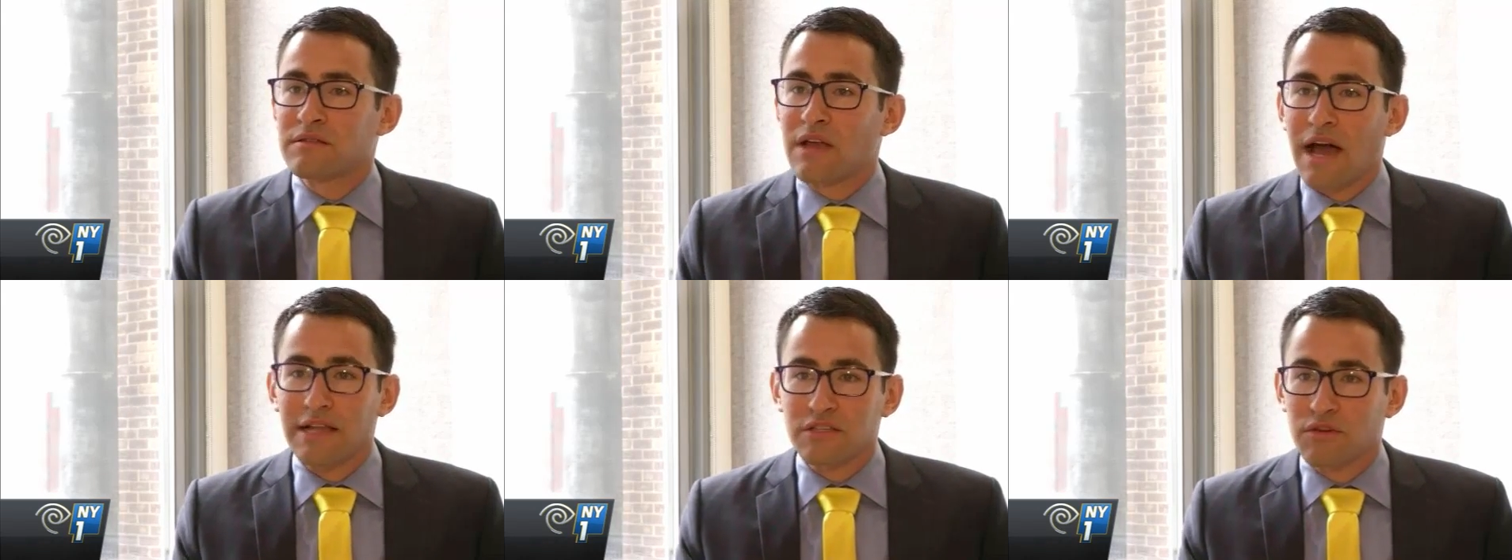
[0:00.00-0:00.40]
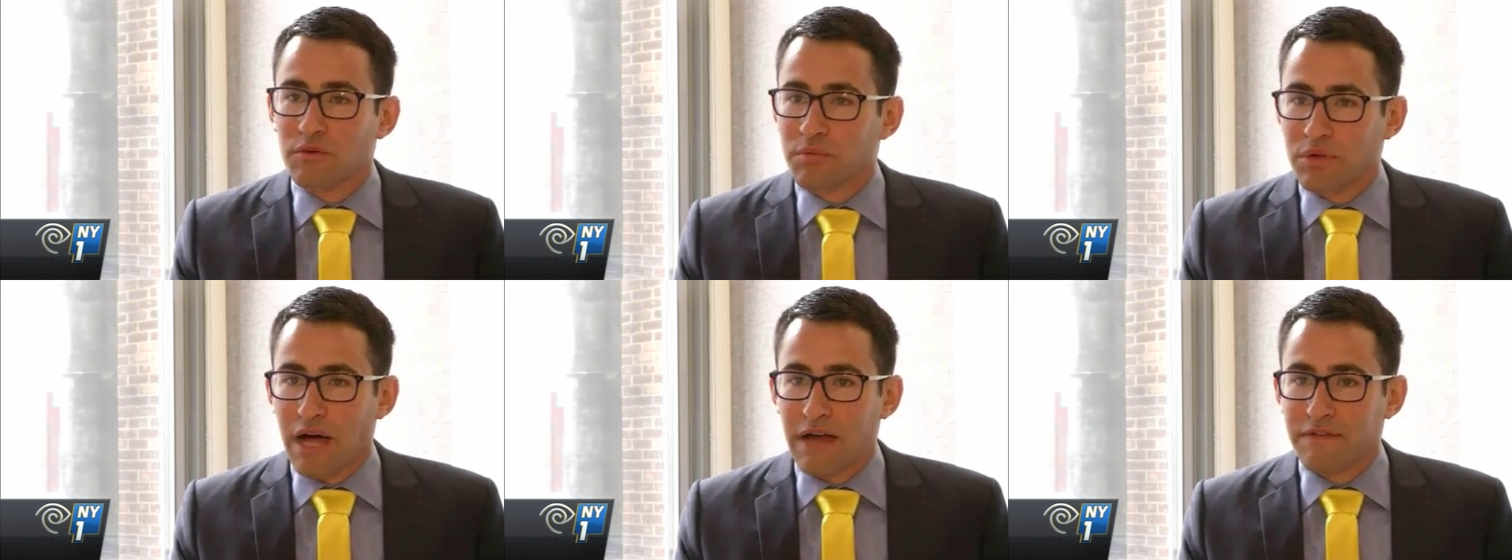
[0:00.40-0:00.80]
not to
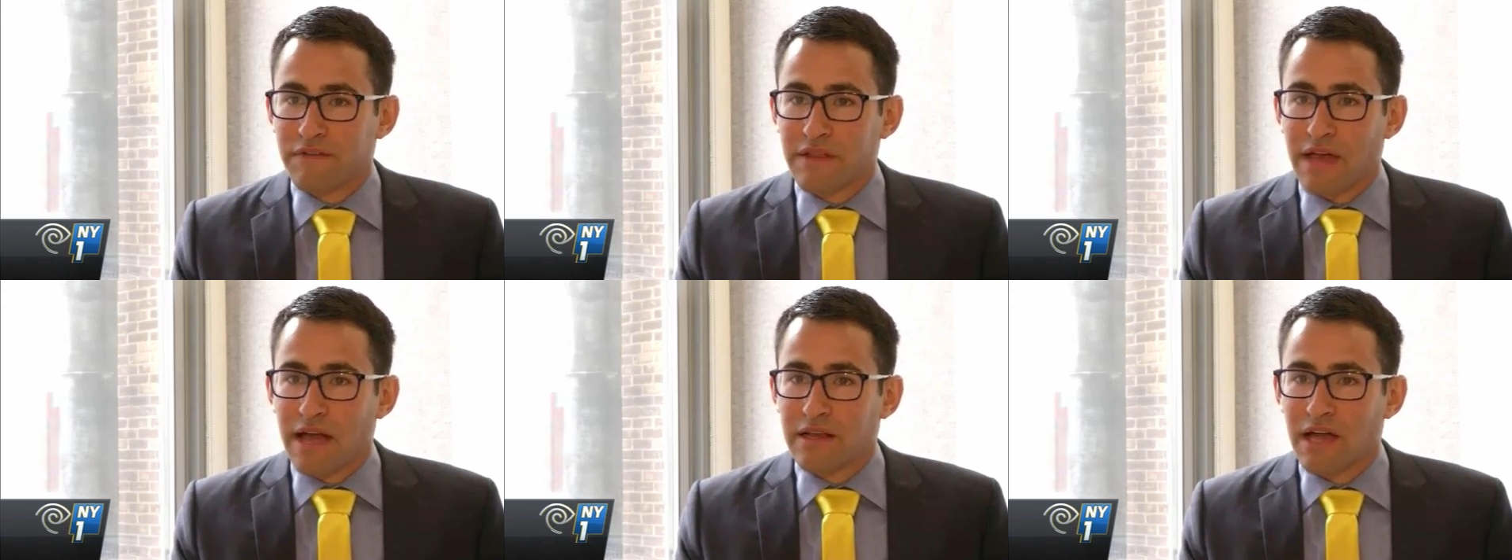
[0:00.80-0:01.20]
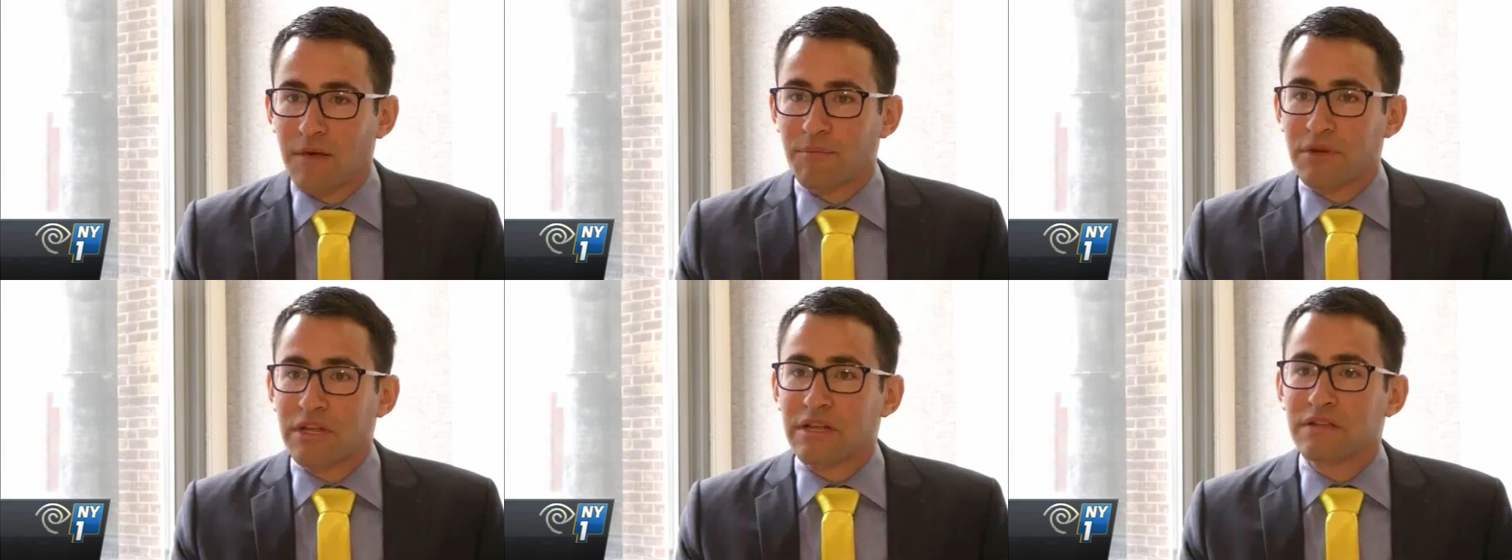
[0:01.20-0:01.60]
apply for that
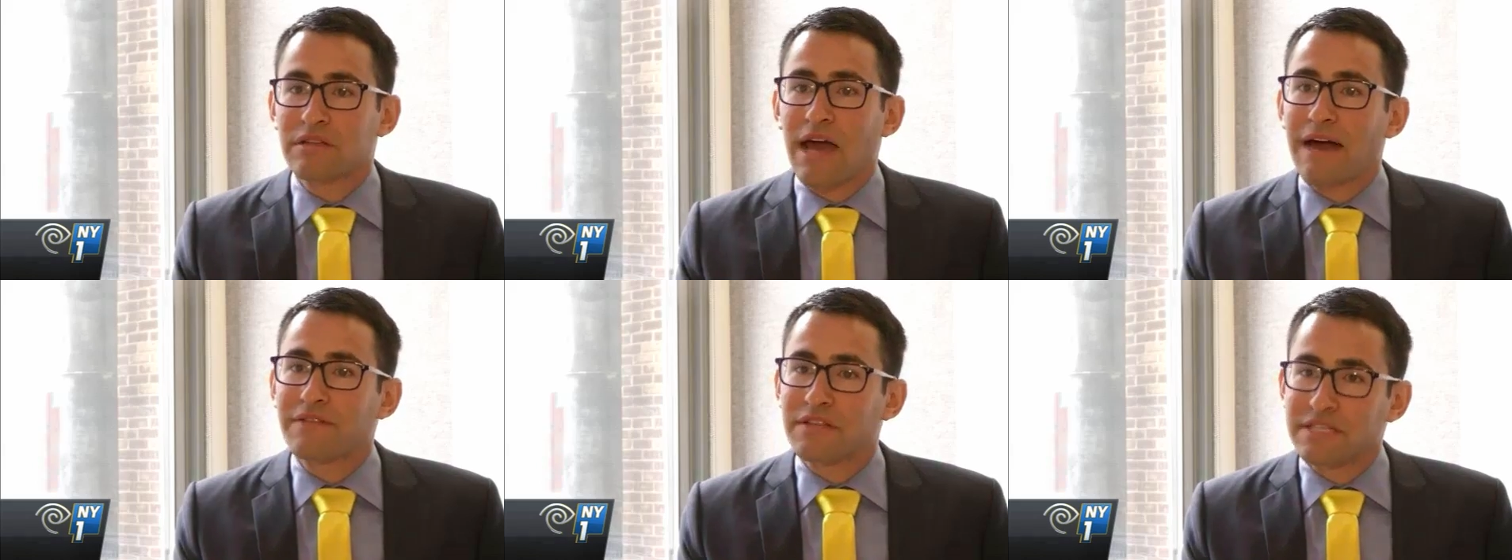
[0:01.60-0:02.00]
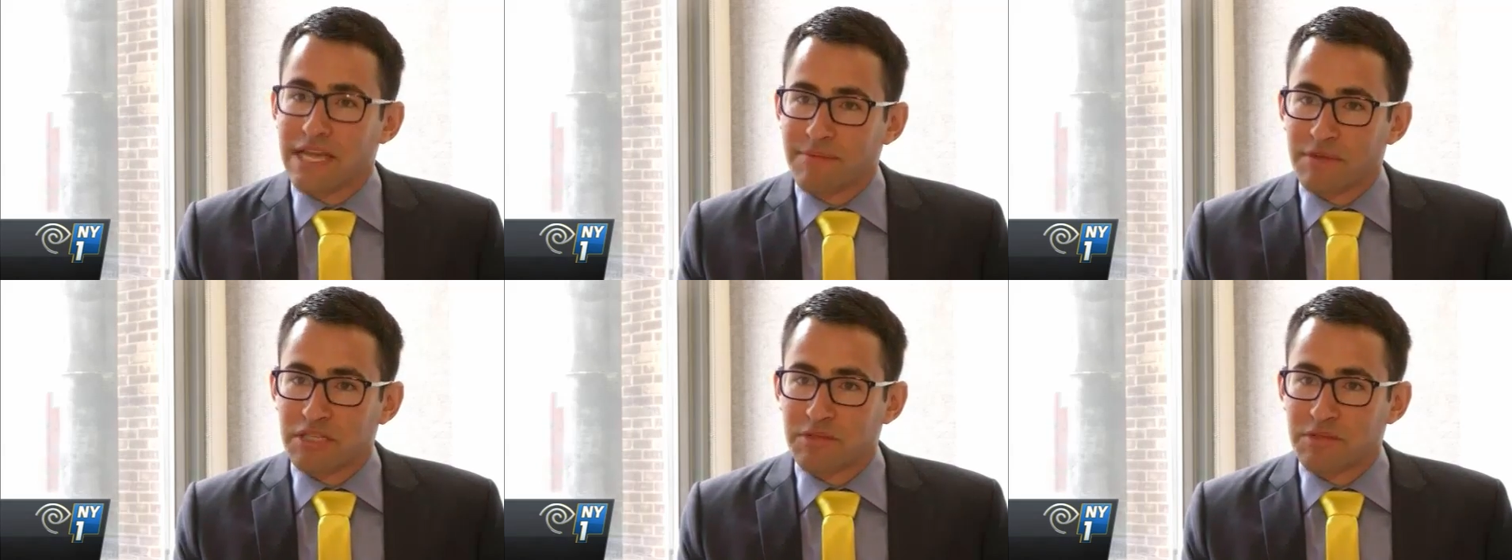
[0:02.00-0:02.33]
company to have the same